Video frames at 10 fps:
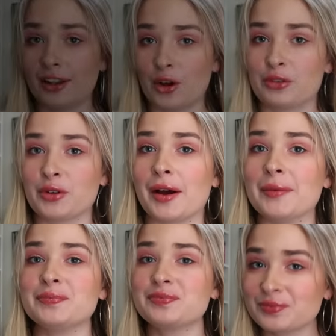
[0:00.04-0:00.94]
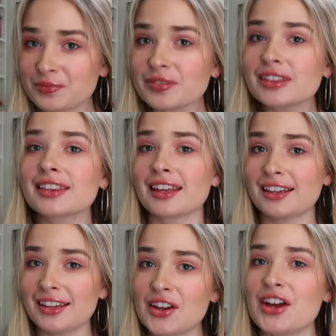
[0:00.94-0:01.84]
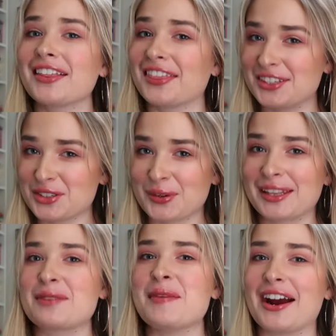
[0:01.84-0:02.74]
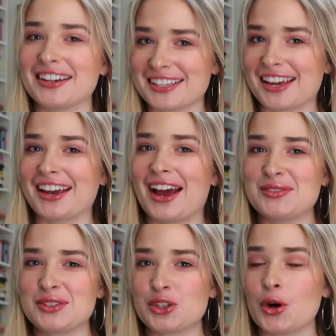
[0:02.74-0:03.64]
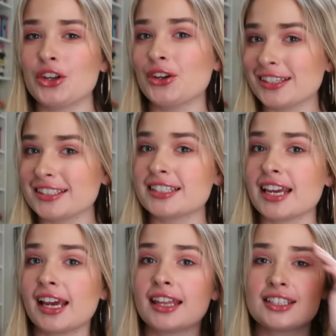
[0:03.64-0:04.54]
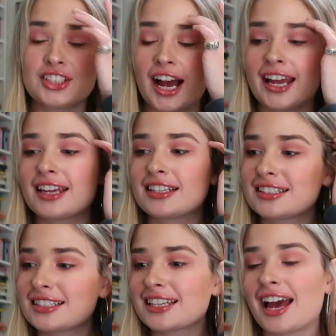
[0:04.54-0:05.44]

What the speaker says: Hello everyone. This is really embarrassing. I'm sure you can see the giant